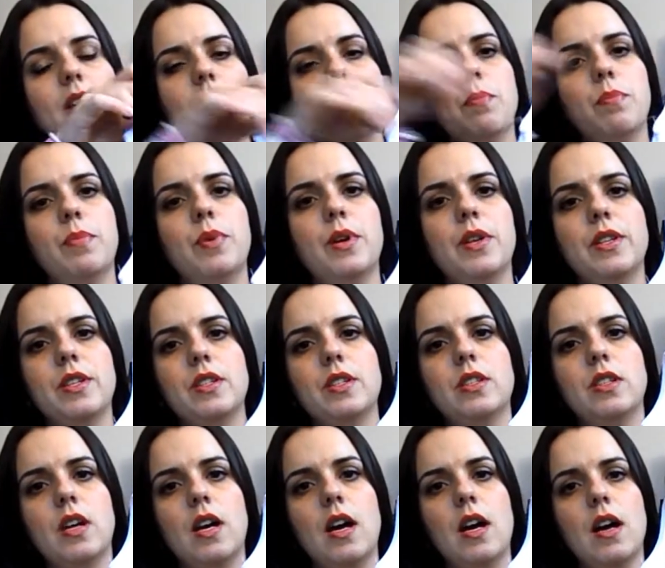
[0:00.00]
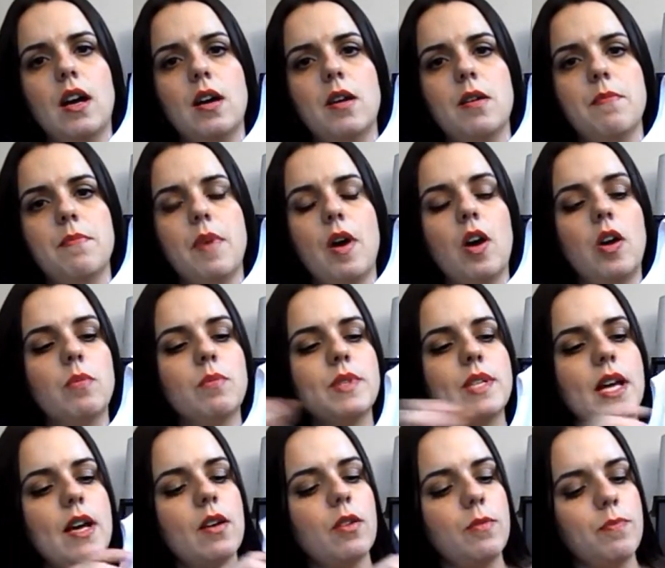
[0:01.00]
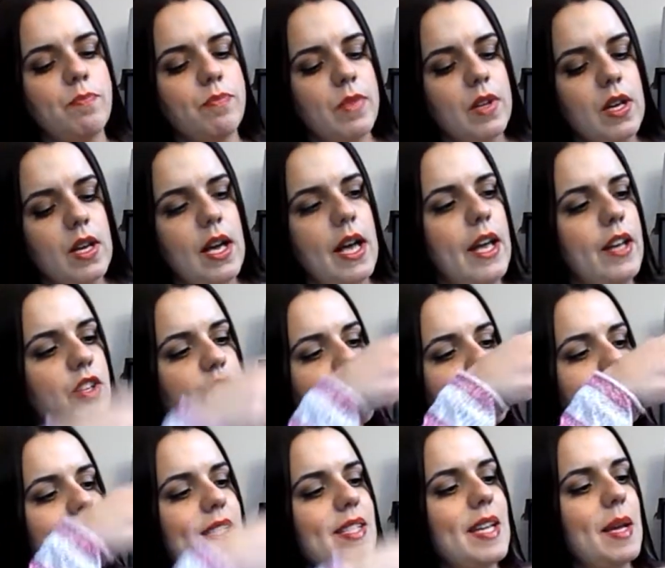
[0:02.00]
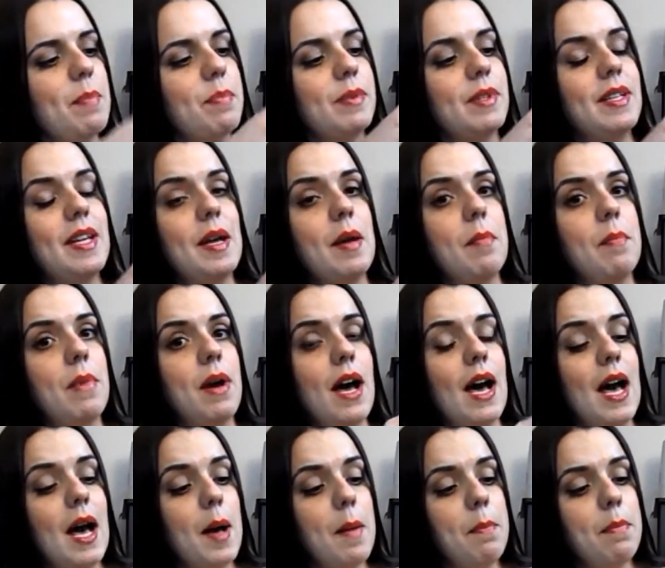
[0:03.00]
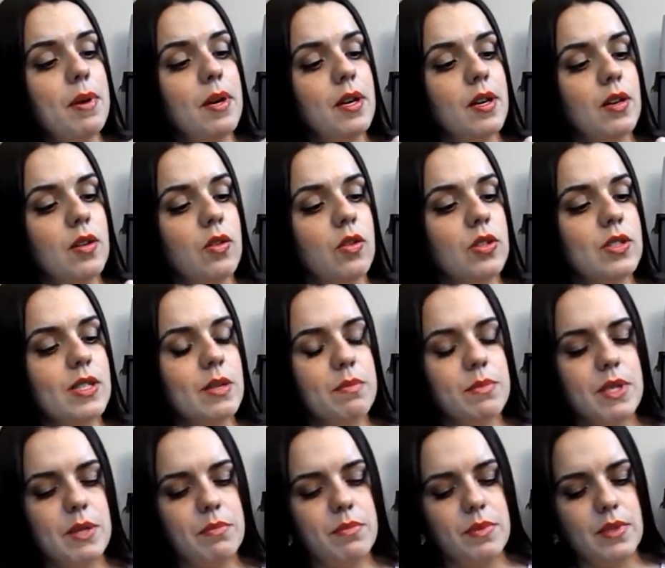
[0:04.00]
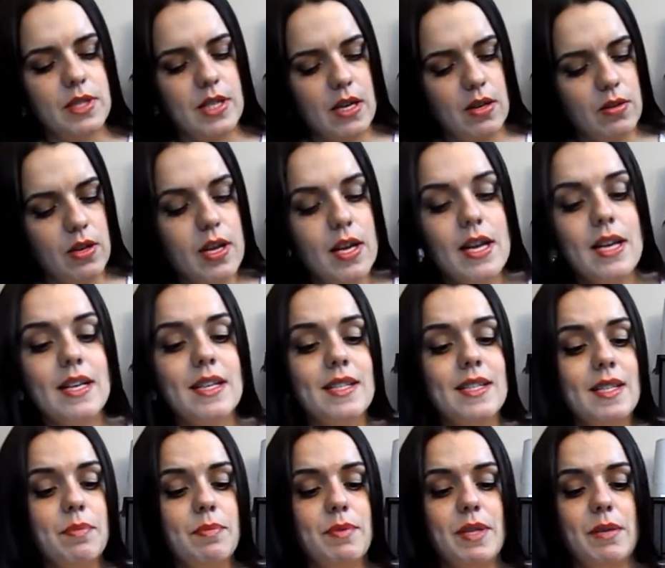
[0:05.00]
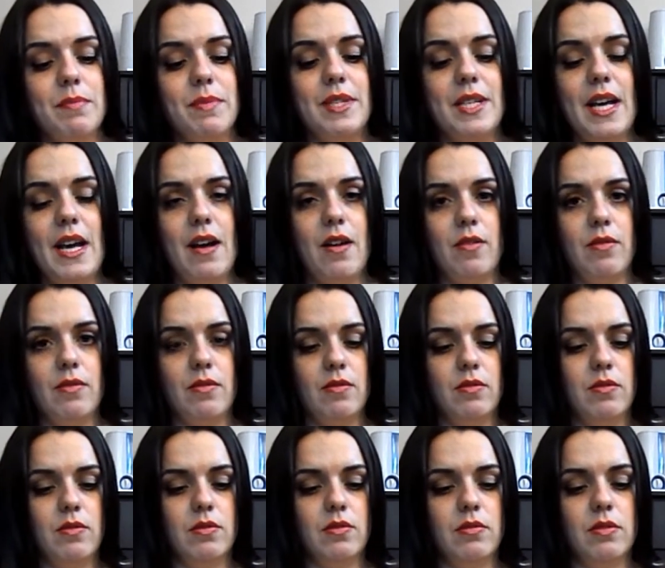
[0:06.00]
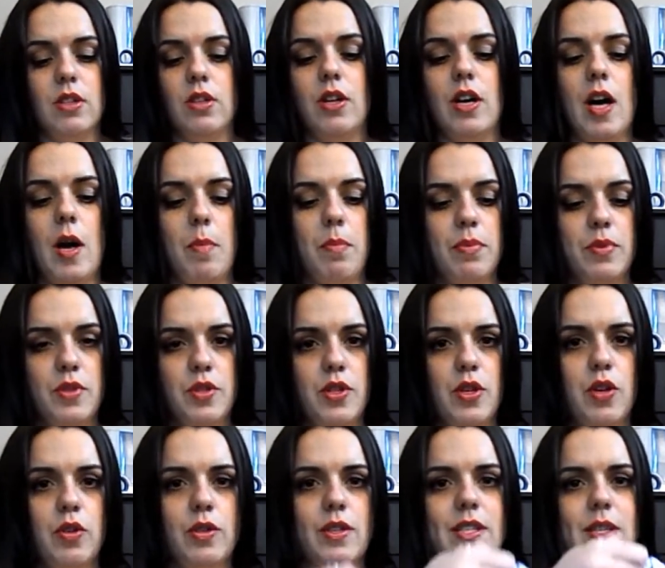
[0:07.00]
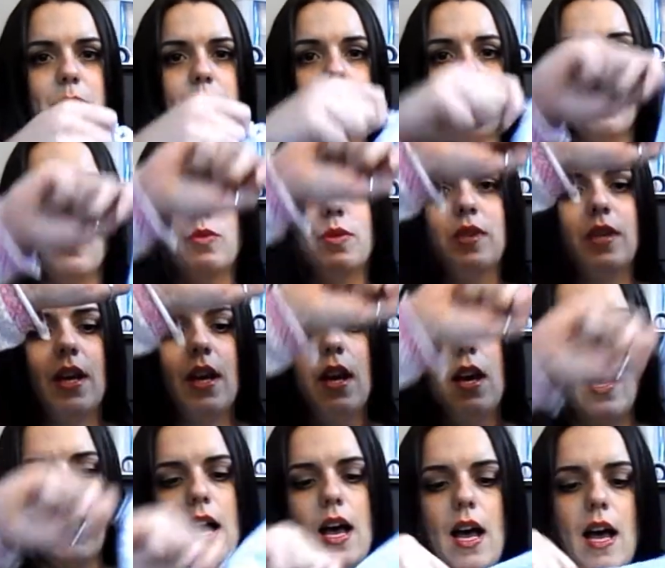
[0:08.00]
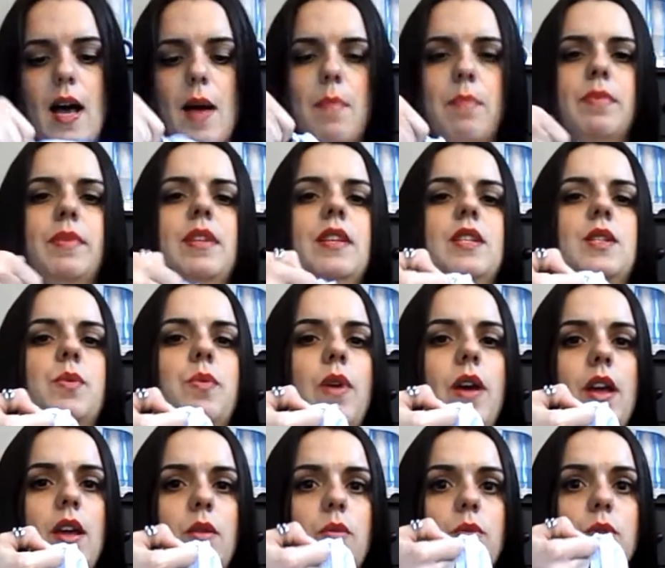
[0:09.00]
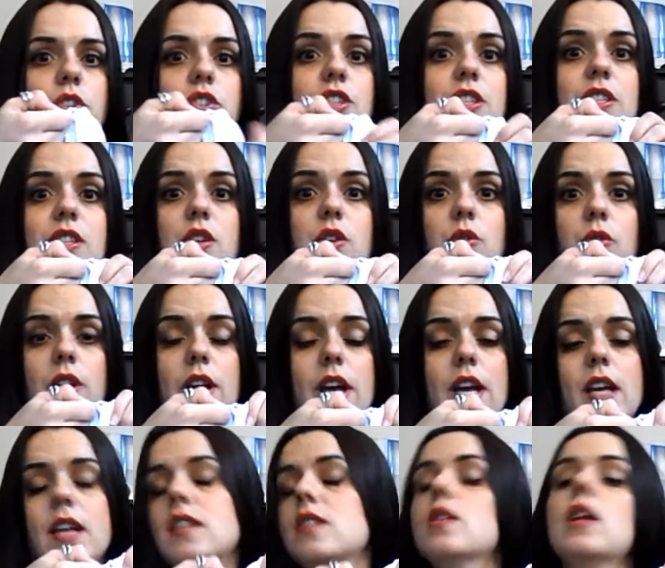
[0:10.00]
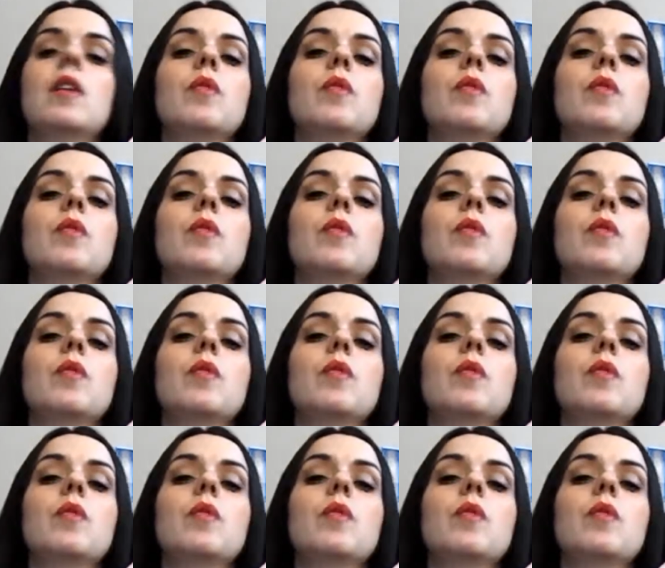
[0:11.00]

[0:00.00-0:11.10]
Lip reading: in, put their arms out, and just zip them up or zip them down. Zip them down, no up. So the zipper goes up this way, which is great because